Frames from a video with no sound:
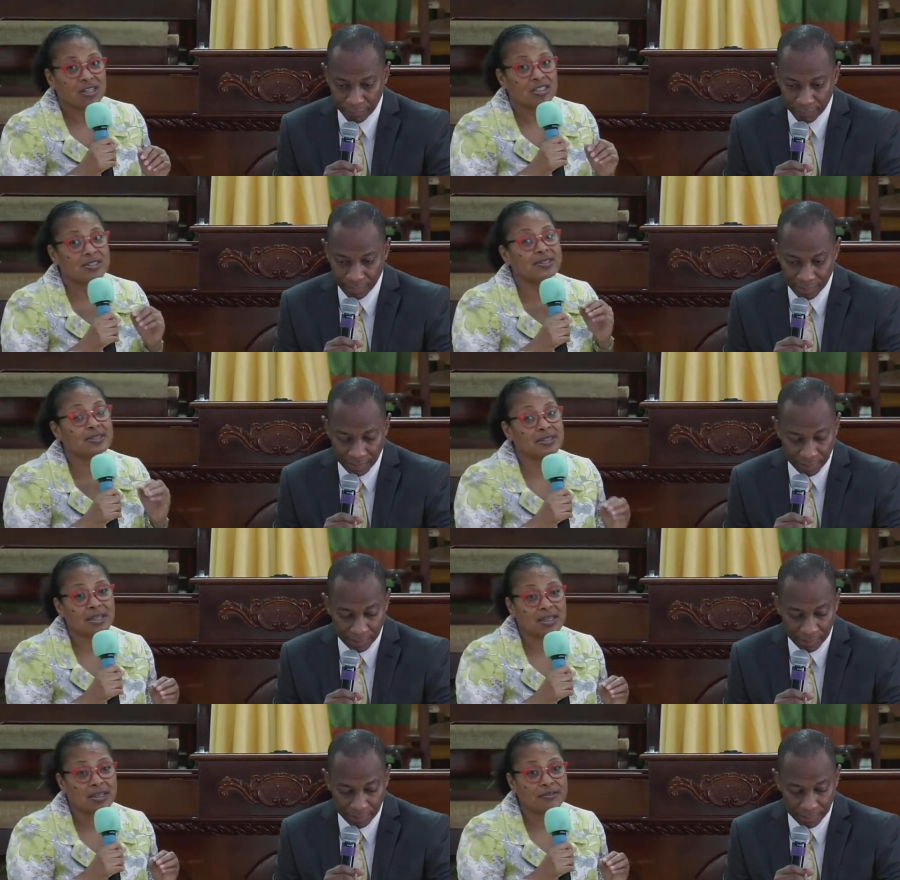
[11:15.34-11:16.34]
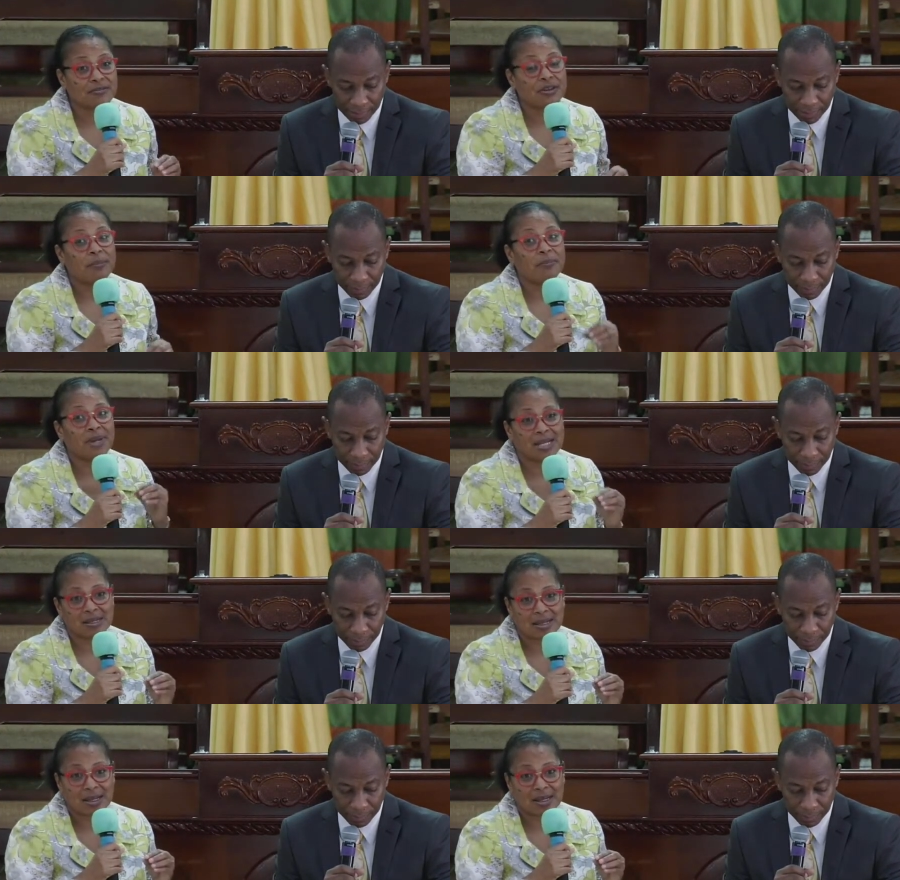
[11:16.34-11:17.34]
Speaker 1: to save
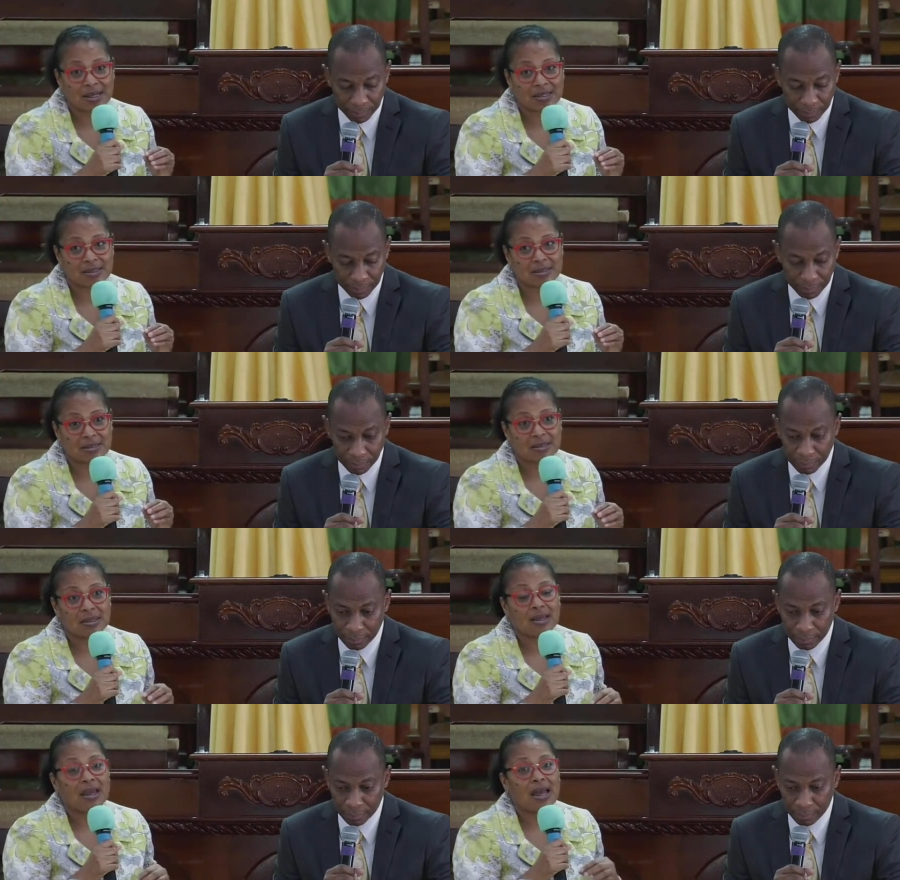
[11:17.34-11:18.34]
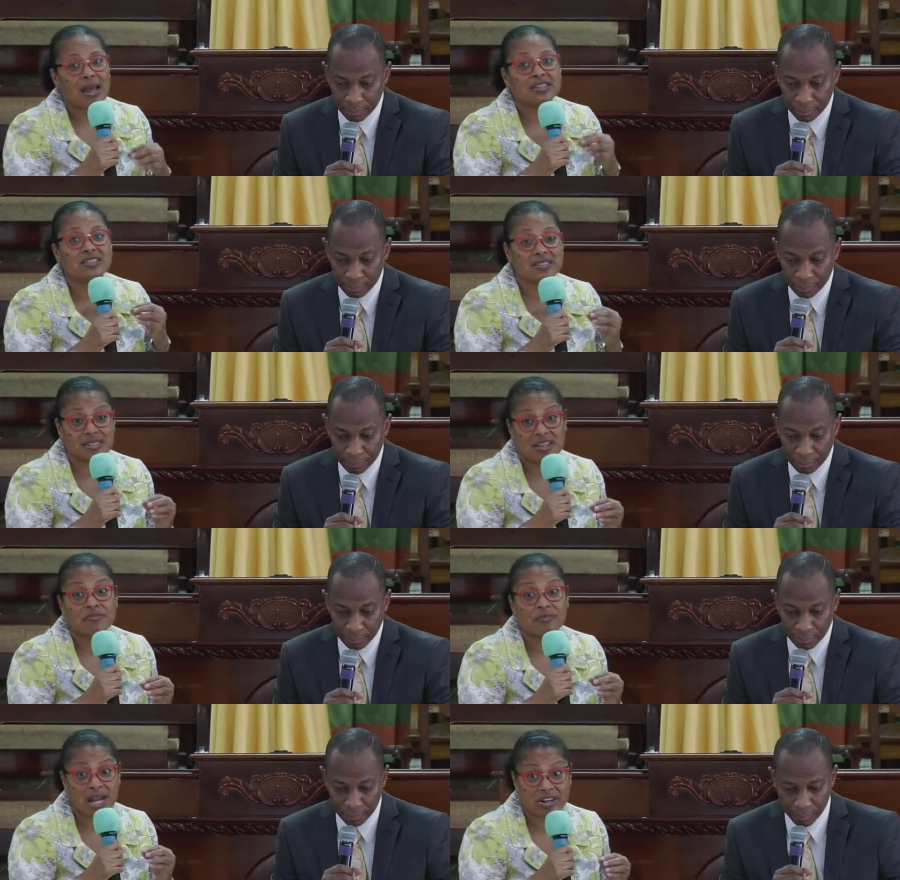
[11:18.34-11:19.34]
mankind and to
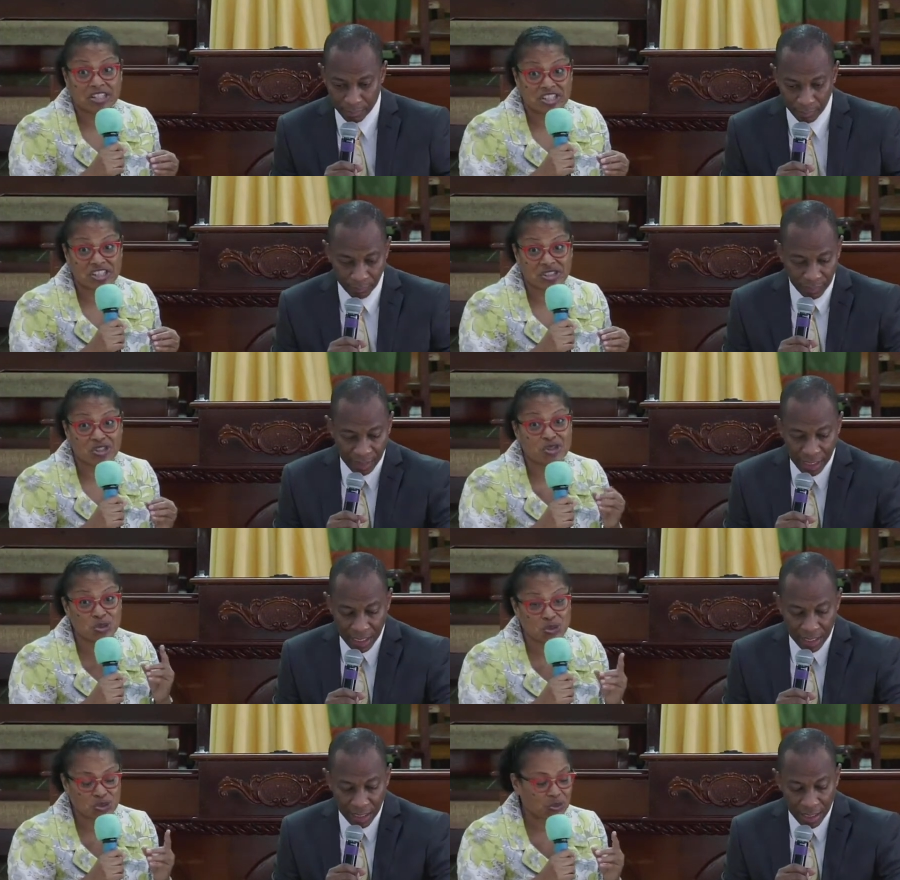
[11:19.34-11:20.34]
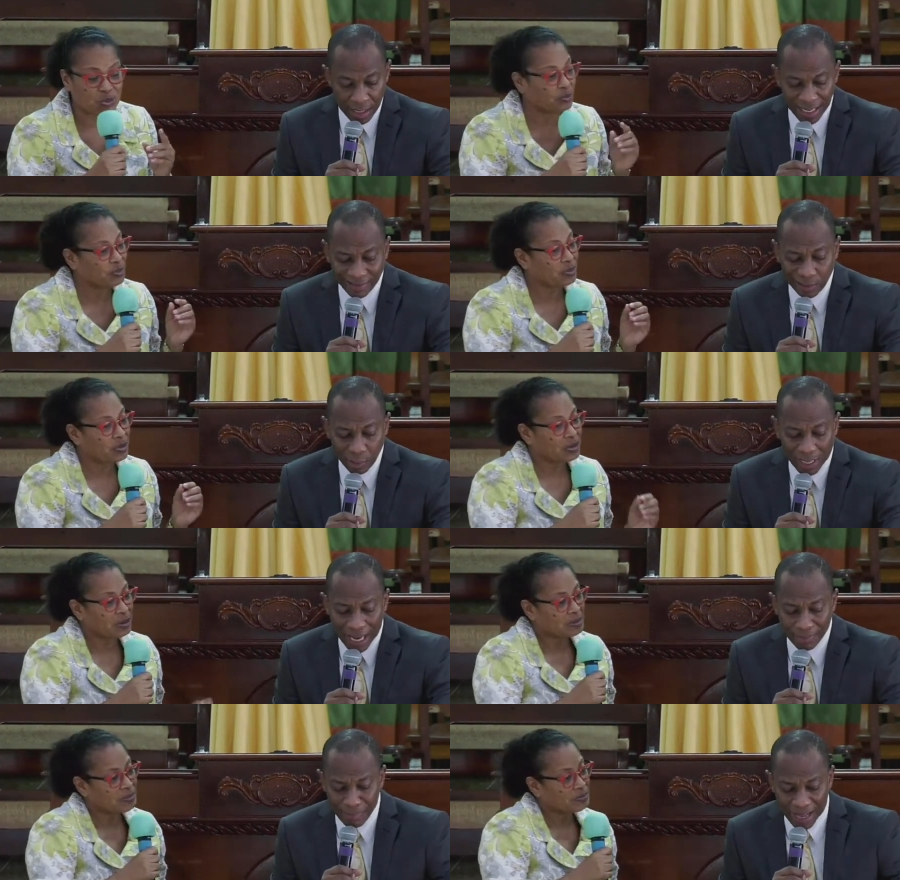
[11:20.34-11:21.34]
save marriages too.
Speaker 2: Let's look
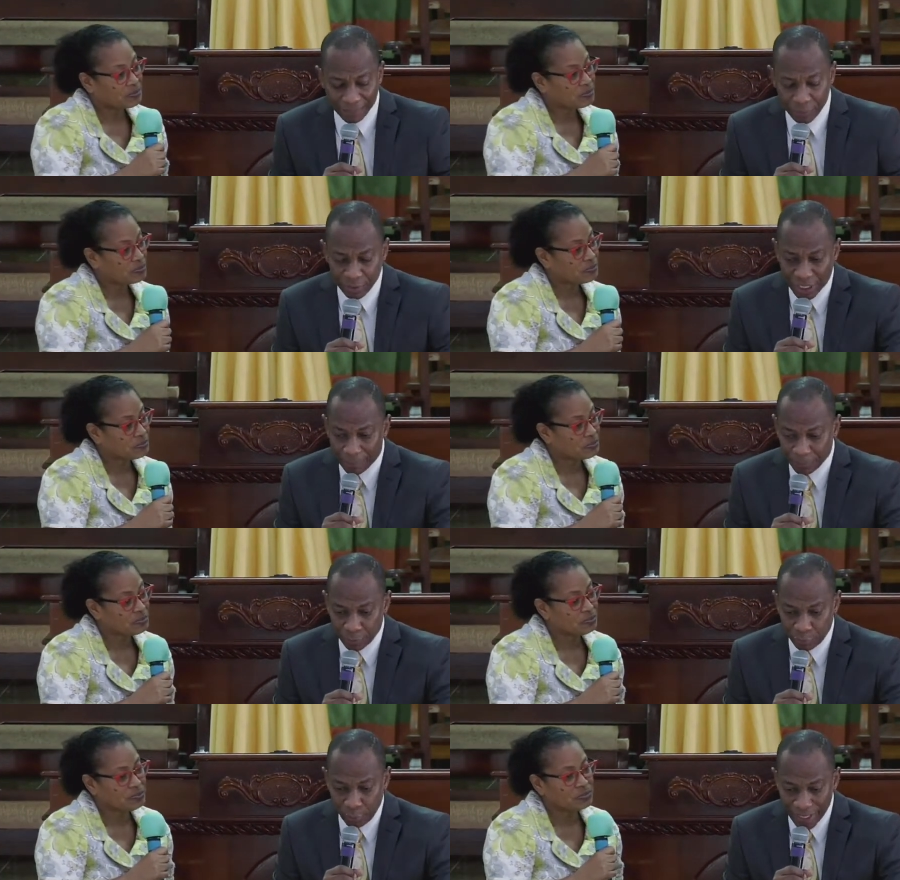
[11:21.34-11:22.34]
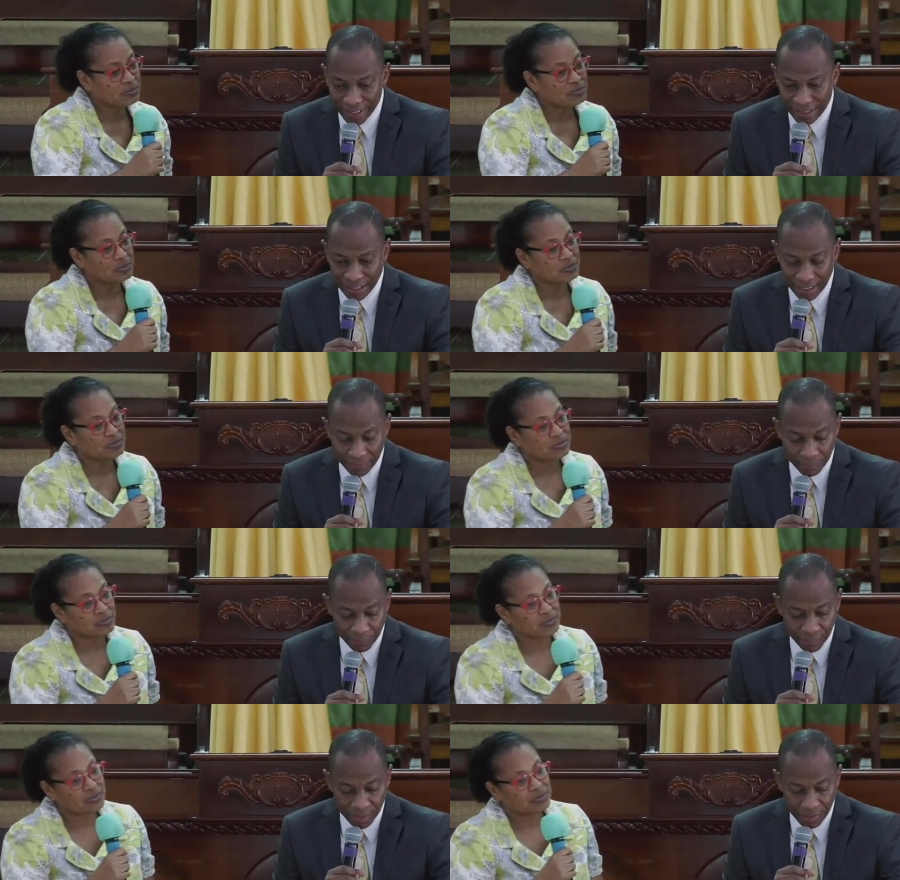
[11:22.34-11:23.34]
at Matthew chapter 20,
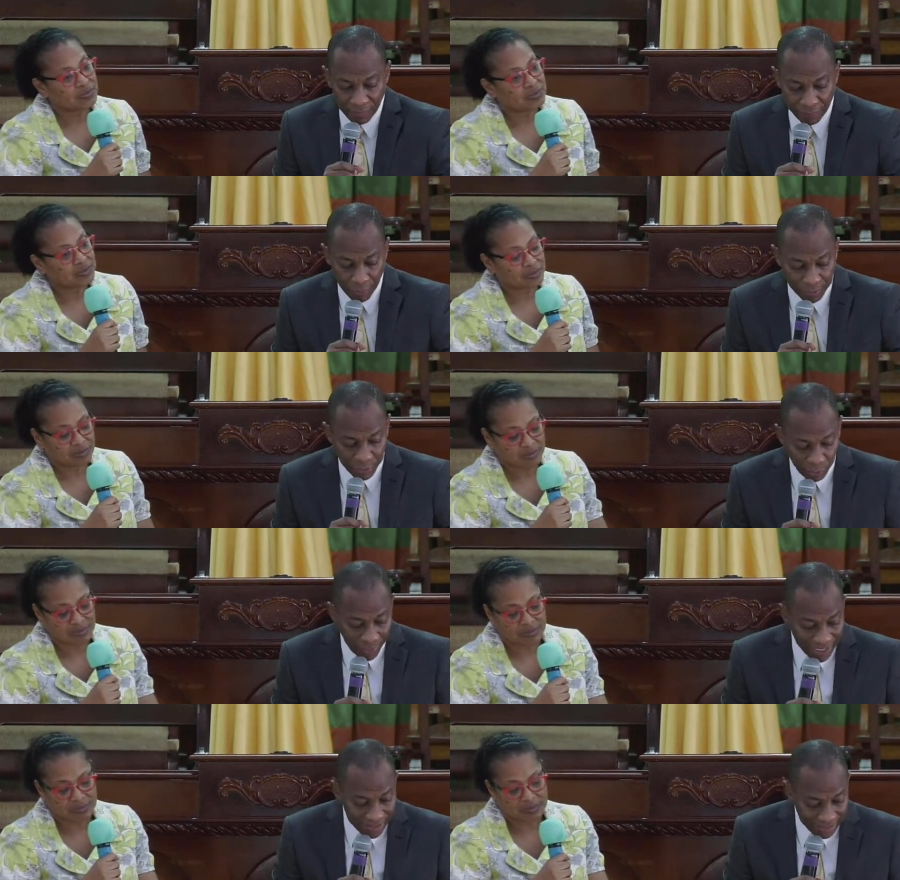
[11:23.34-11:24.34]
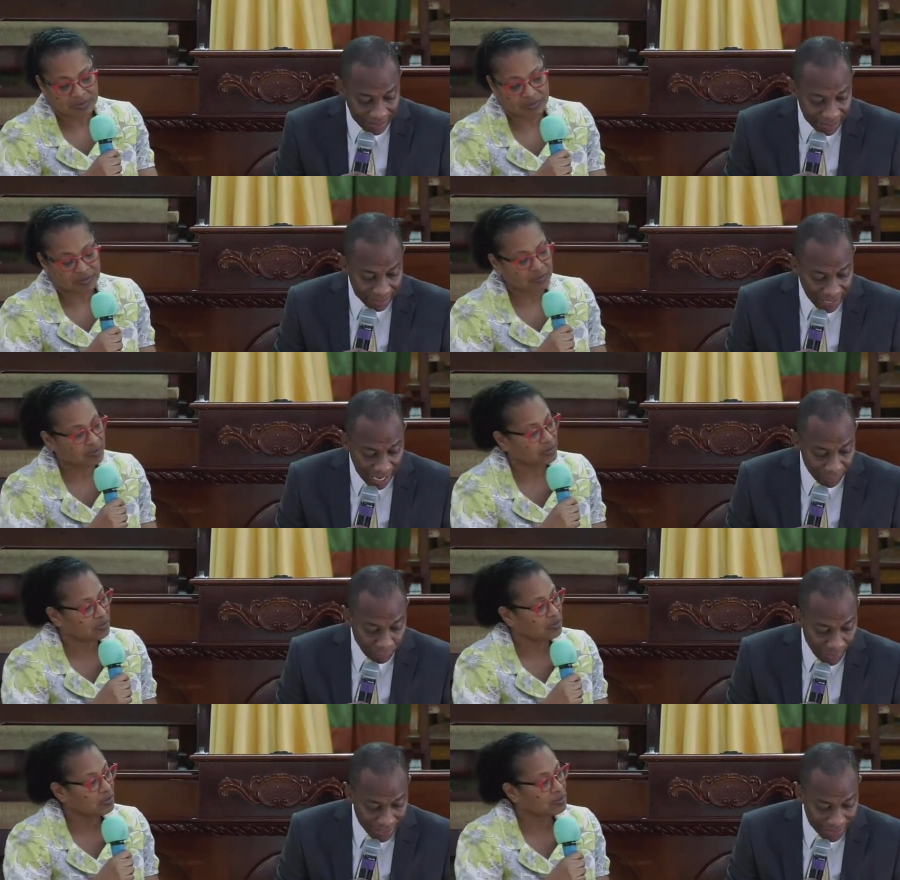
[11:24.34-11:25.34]
verse 26 and
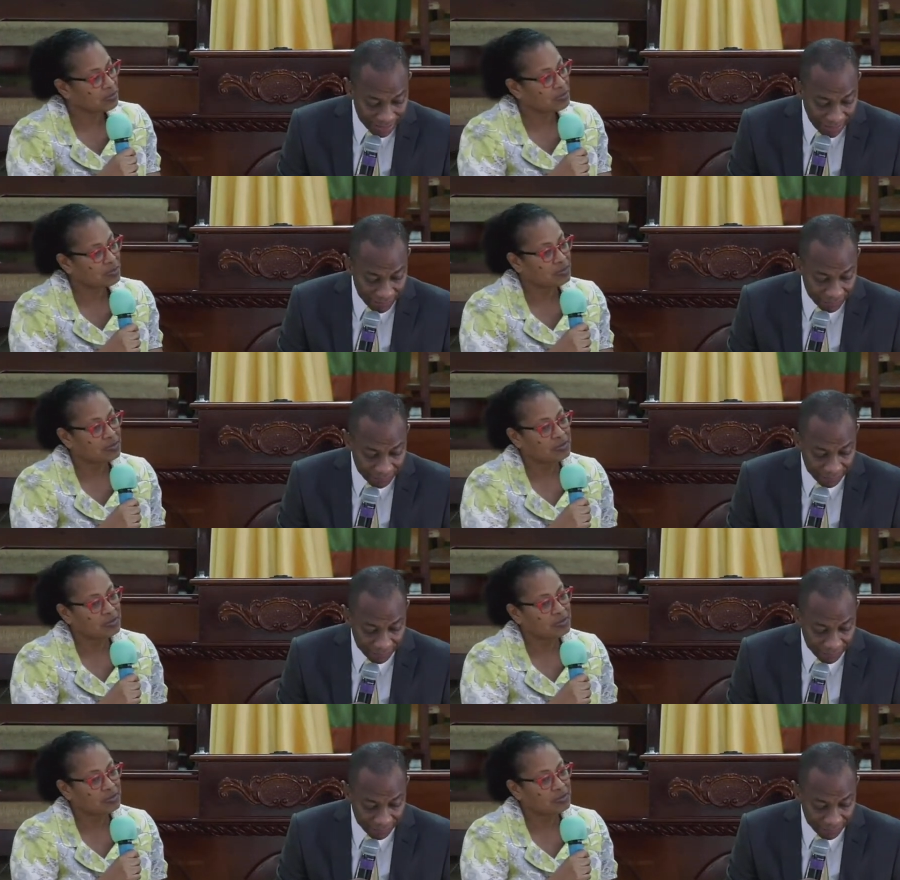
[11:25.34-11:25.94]
27.